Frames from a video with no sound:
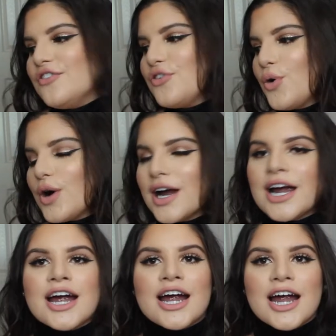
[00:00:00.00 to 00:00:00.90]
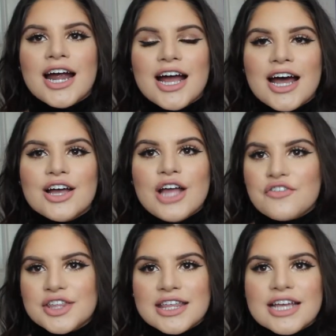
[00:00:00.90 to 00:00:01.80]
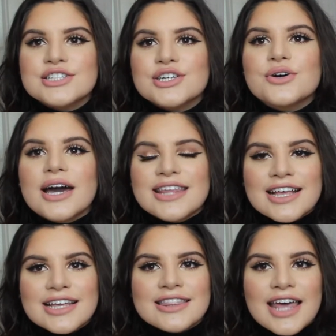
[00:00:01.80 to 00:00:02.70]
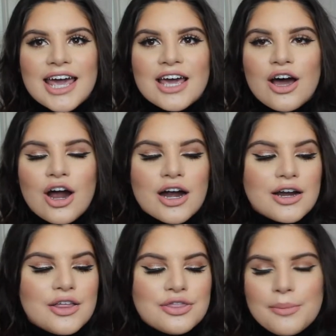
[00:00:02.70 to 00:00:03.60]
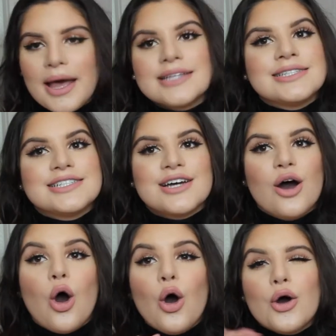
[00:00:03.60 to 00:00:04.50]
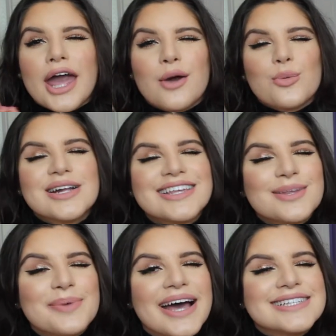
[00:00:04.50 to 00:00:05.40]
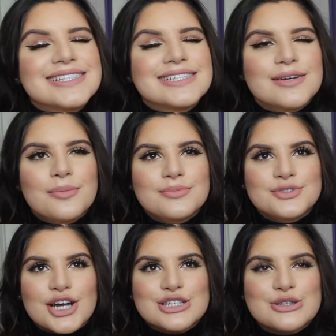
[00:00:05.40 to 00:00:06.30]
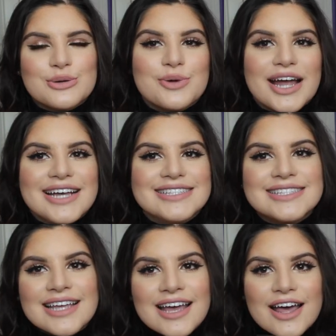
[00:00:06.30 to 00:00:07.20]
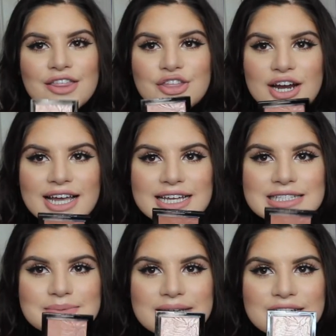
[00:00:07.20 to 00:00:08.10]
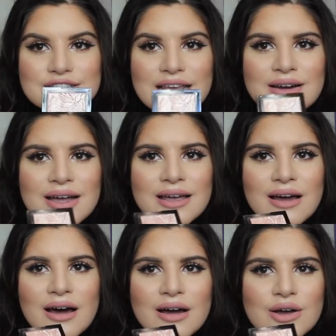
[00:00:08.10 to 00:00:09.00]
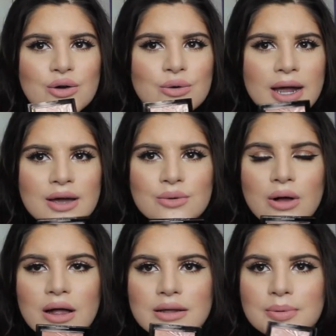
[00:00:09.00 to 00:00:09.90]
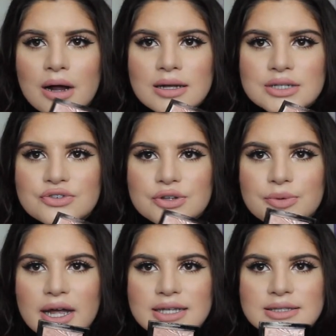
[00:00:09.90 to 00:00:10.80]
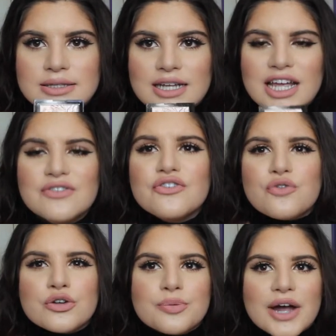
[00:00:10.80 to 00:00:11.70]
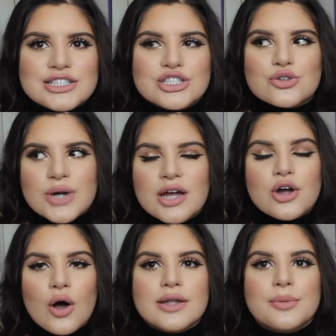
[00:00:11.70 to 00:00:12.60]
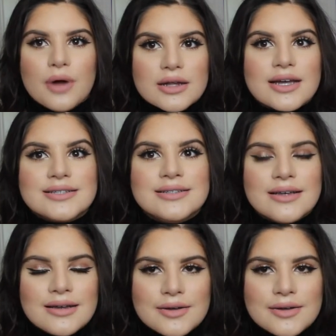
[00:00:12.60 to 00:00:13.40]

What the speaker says: for everything they do. I think they are the best, one of the best drugstore brands there is, because they create great quality products for the price. And not even for the price, just great quality products.